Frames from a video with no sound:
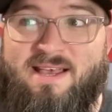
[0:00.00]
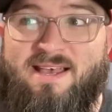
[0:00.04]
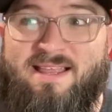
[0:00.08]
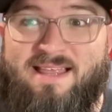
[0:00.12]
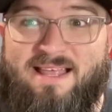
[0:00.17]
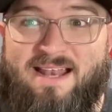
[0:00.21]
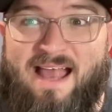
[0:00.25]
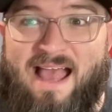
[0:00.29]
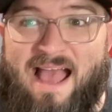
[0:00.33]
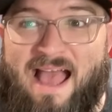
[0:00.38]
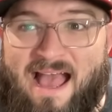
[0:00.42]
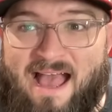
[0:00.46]

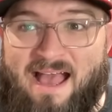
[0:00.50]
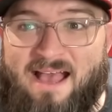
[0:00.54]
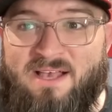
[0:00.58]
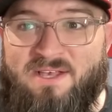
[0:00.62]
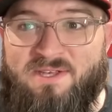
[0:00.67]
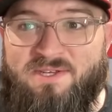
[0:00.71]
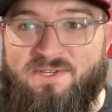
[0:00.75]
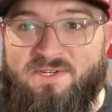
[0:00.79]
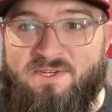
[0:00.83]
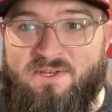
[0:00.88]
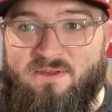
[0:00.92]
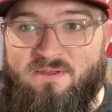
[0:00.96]
that
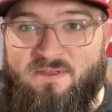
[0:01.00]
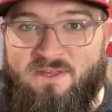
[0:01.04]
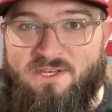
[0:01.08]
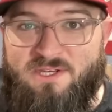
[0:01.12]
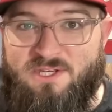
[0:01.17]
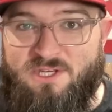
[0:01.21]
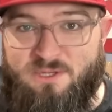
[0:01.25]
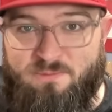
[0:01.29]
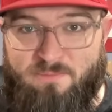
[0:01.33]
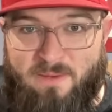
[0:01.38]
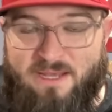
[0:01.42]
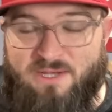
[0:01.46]
has the
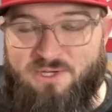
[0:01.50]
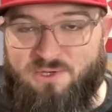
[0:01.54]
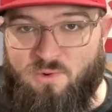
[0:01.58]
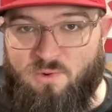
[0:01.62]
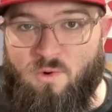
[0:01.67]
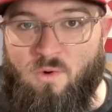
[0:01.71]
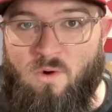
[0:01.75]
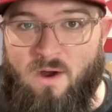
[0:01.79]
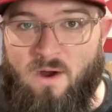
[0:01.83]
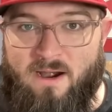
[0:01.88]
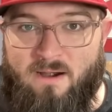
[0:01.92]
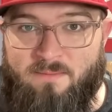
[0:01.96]
space
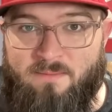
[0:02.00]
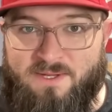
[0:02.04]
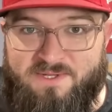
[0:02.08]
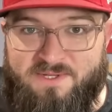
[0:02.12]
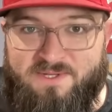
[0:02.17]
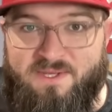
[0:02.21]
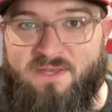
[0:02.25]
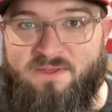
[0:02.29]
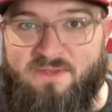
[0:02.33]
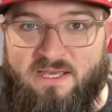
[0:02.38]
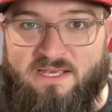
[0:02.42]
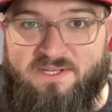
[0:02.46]
requirements
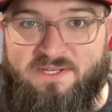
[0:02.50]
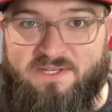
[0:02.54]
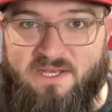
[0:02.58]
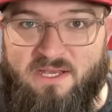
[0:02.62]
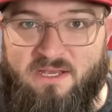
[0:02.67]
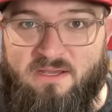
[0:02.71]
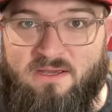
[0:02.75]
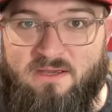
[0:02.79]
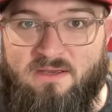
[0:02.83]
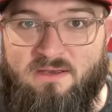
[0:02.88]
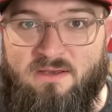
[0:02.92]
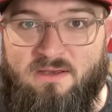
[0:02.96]
that they
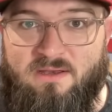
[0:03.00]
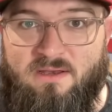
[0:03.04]
seek.